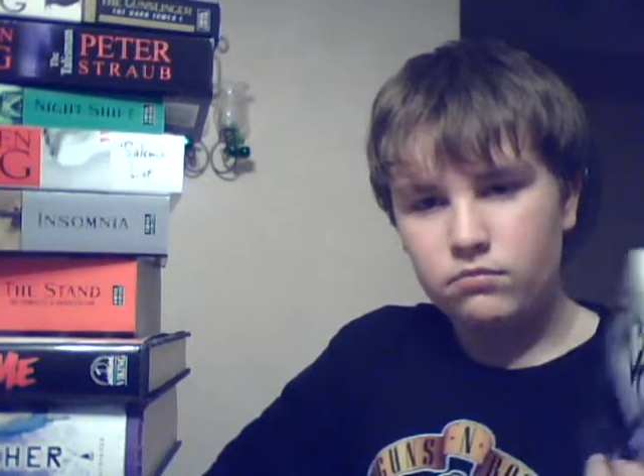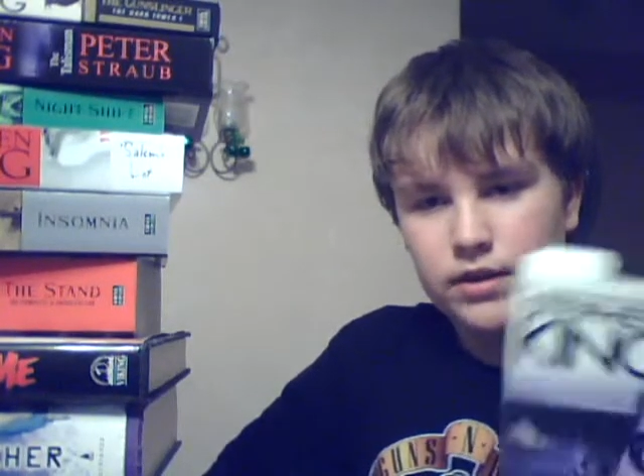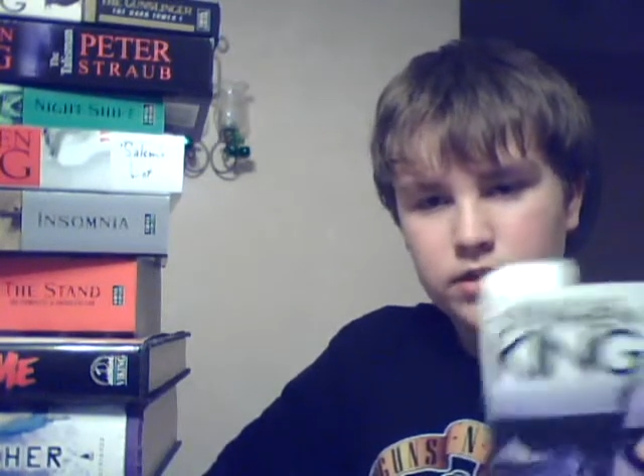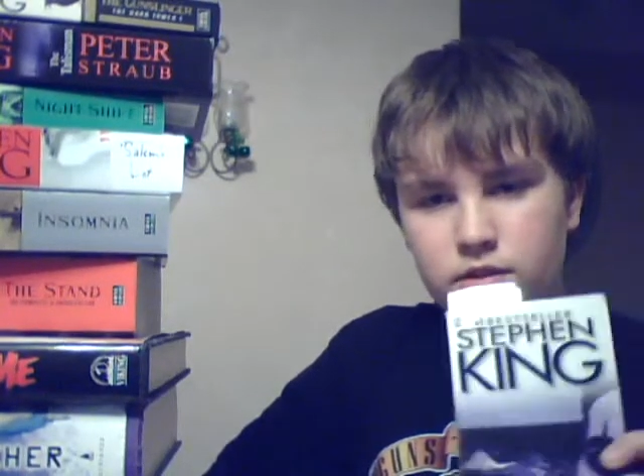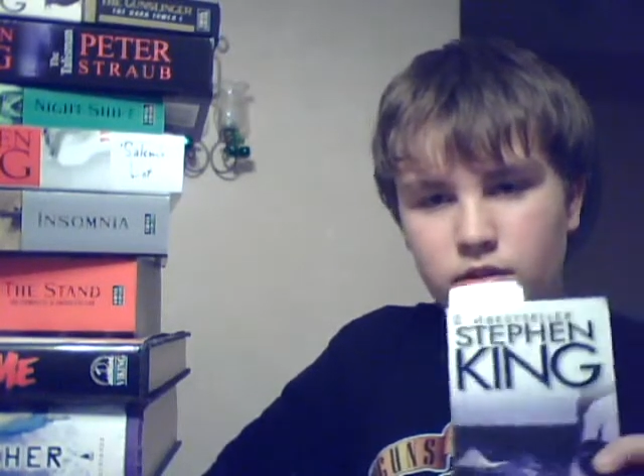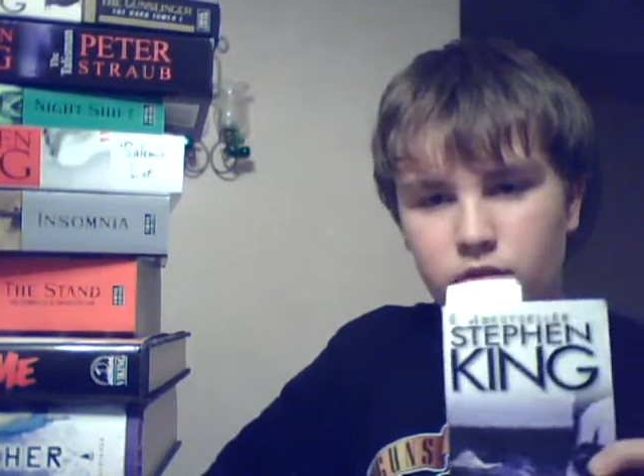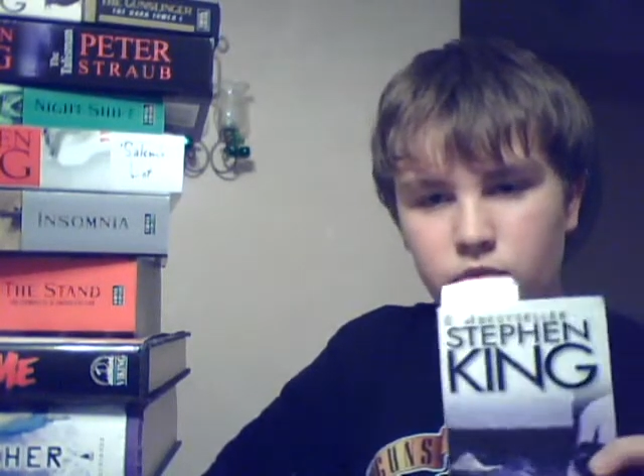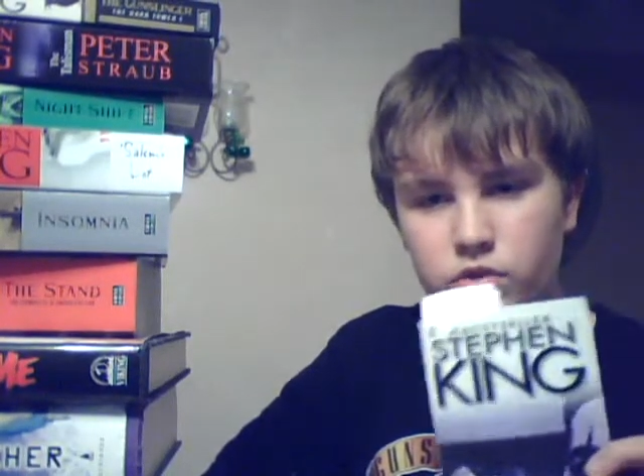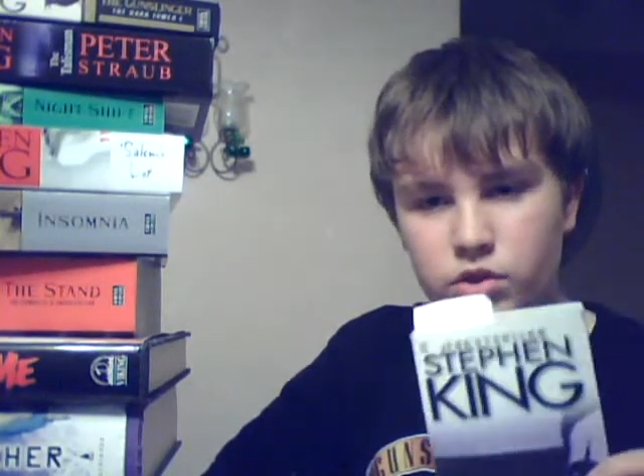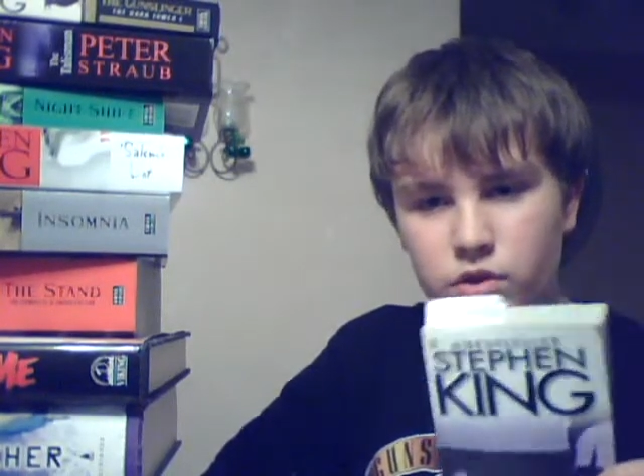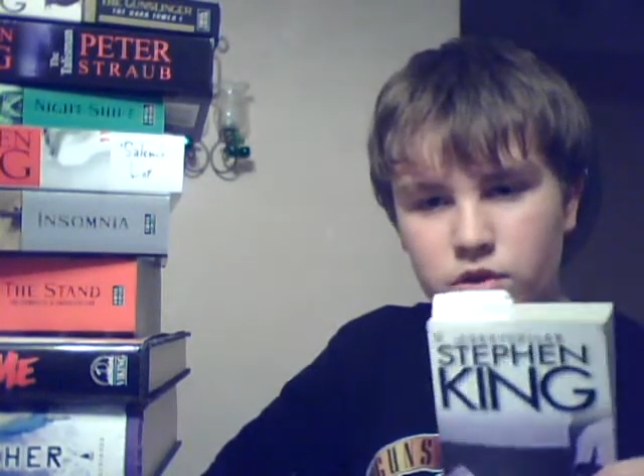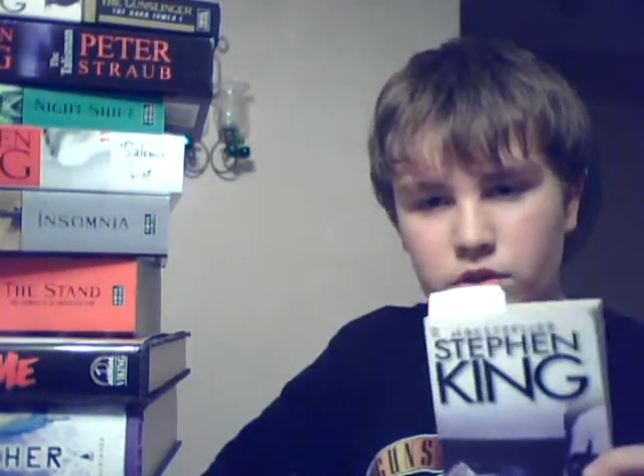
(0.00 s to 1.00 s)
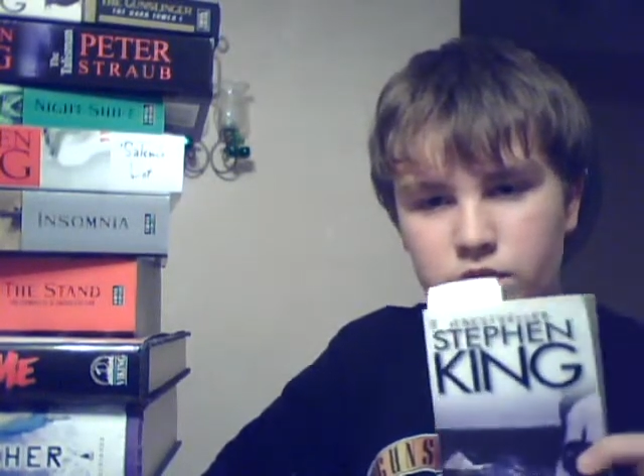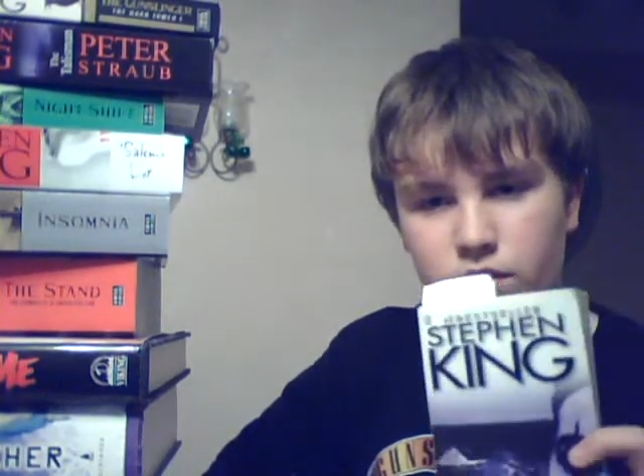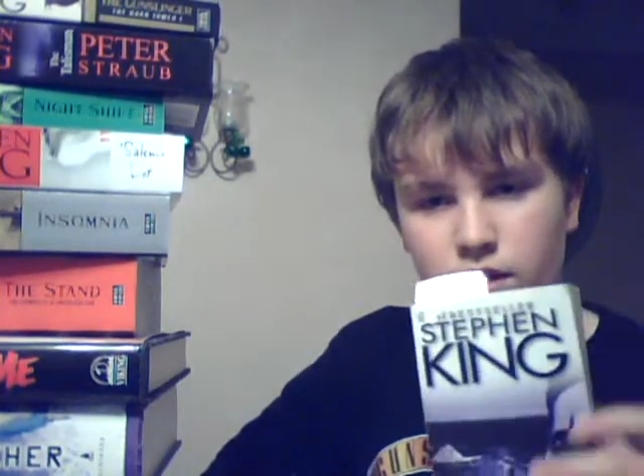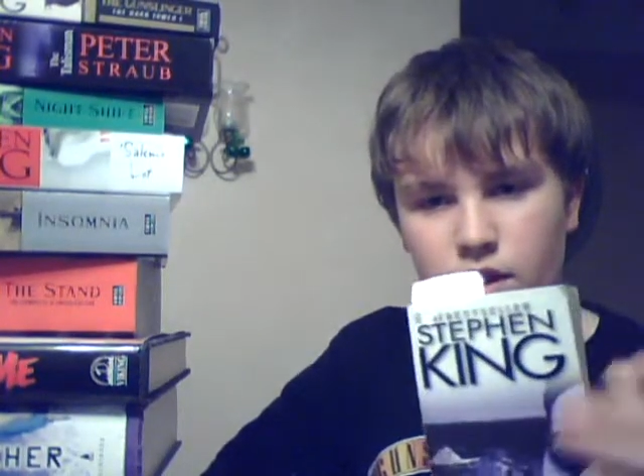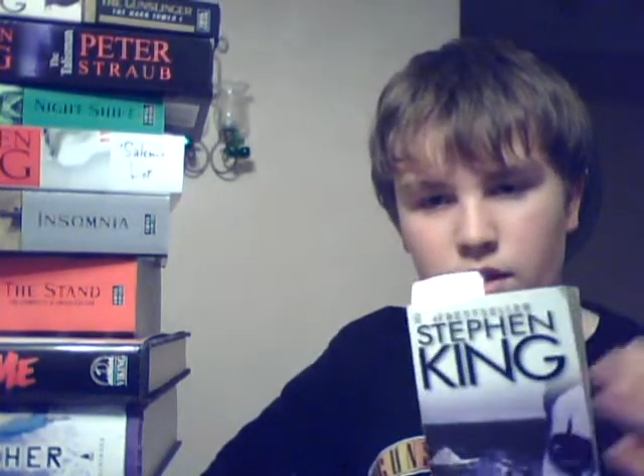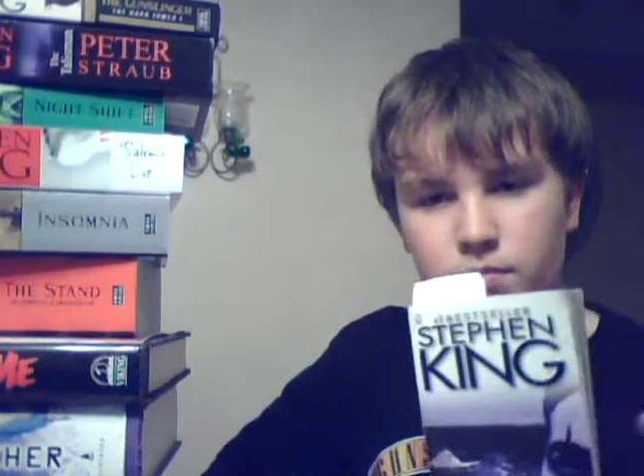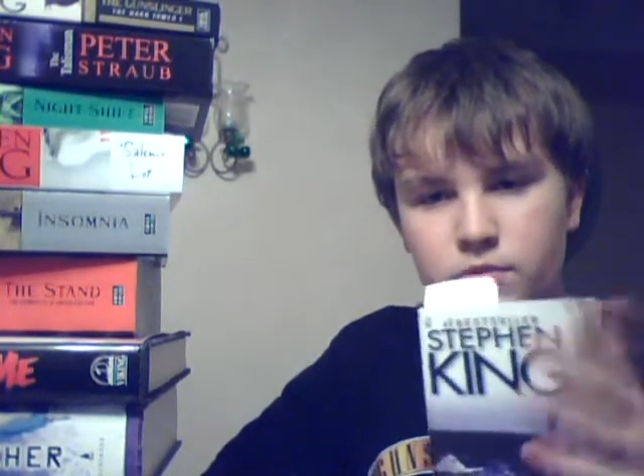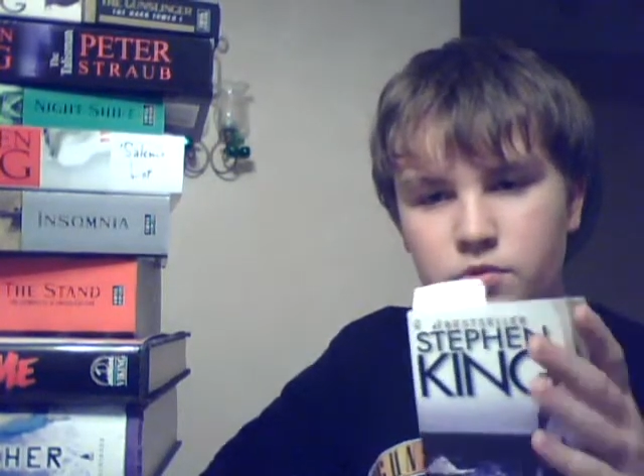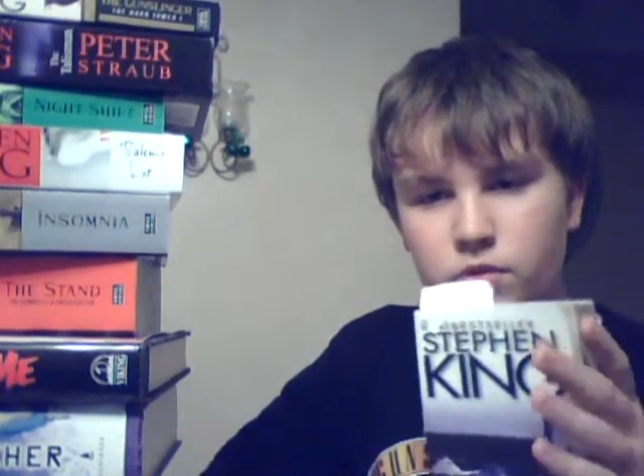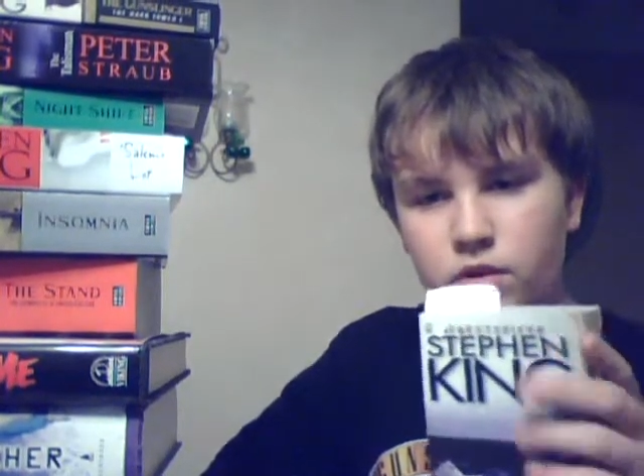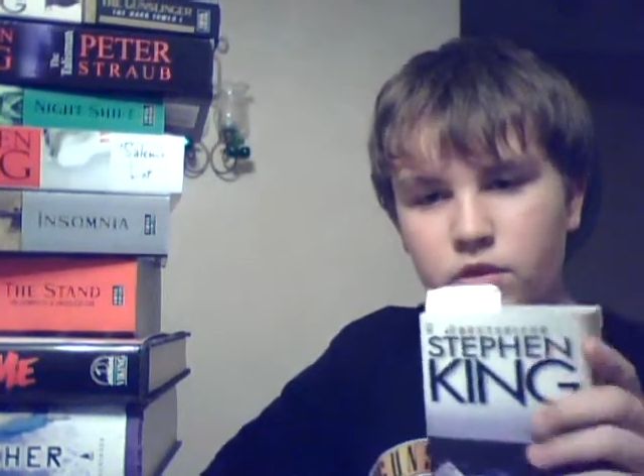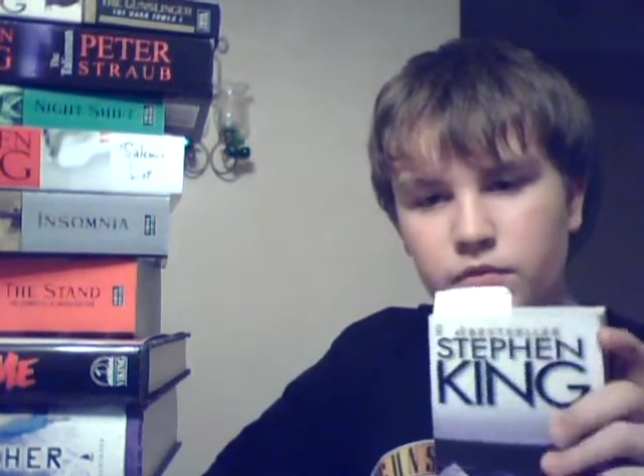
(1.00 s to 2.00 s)
meets the Losers Club,
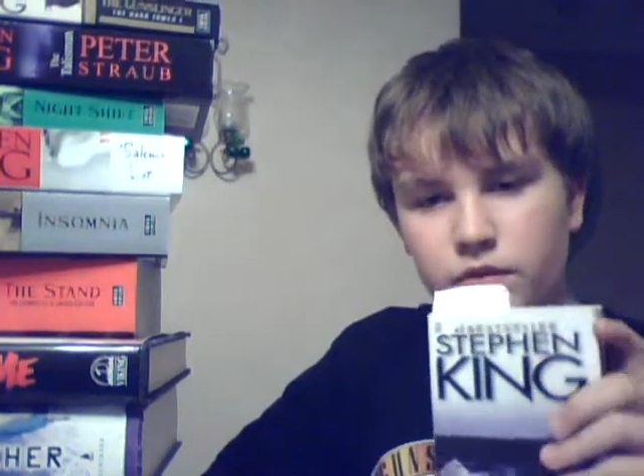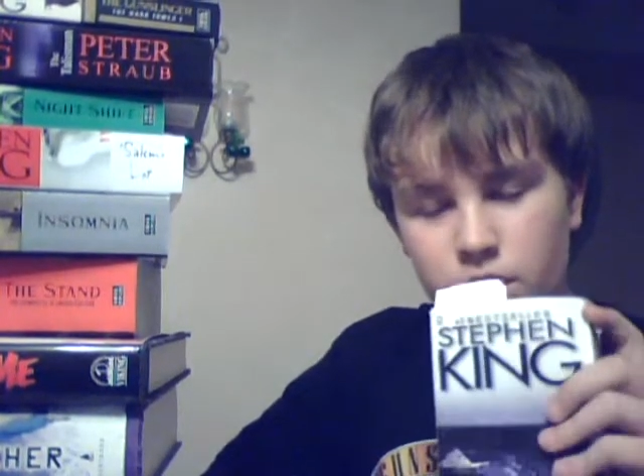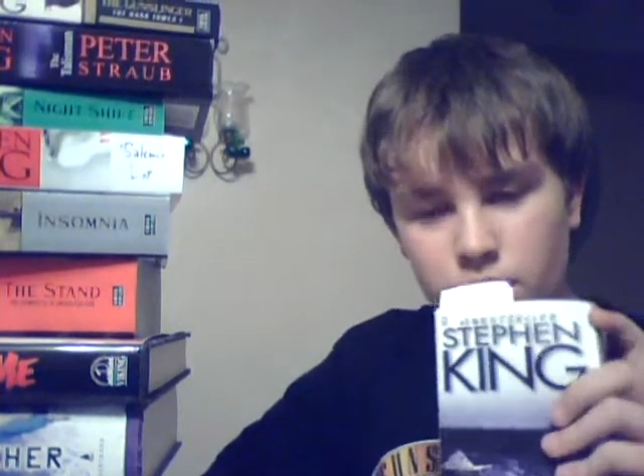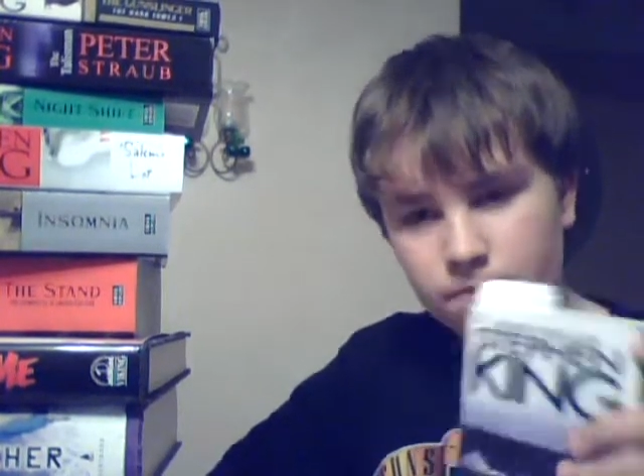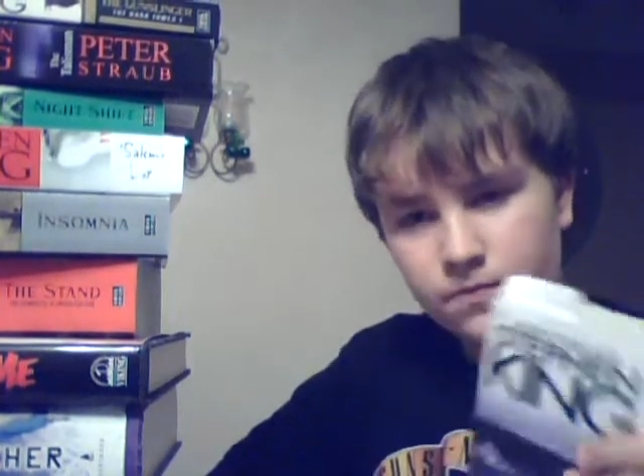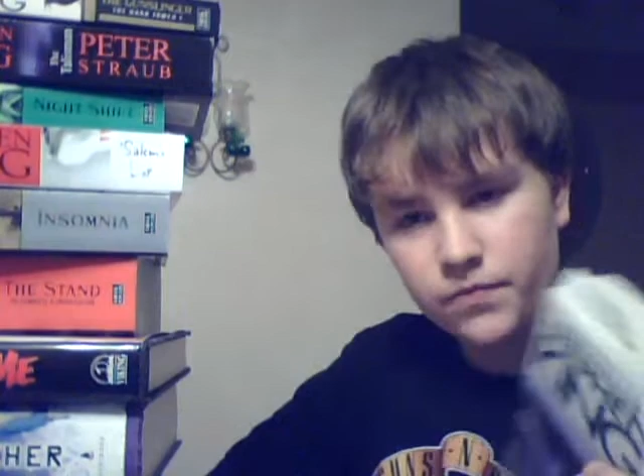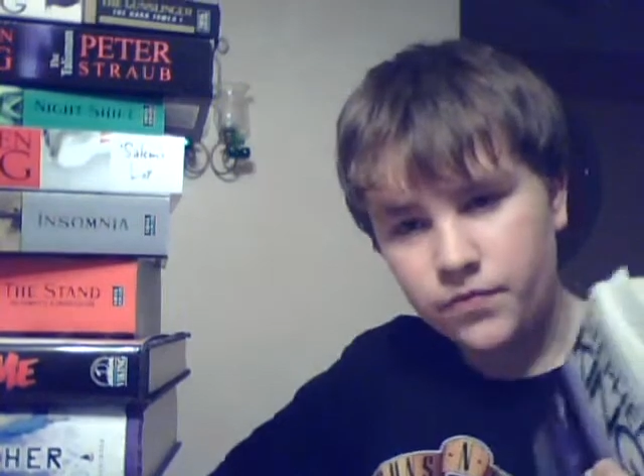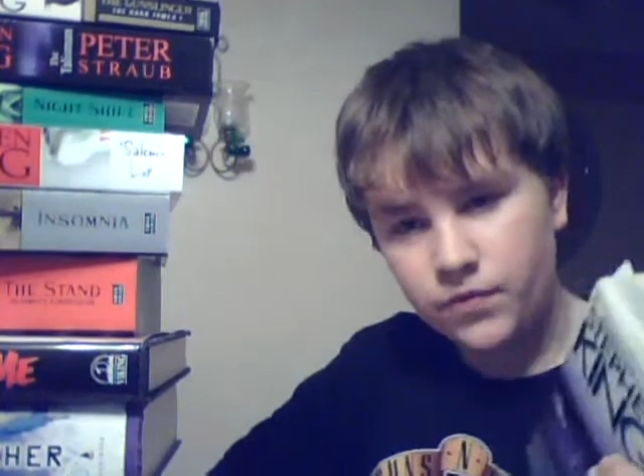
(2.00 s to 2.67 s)
sort of,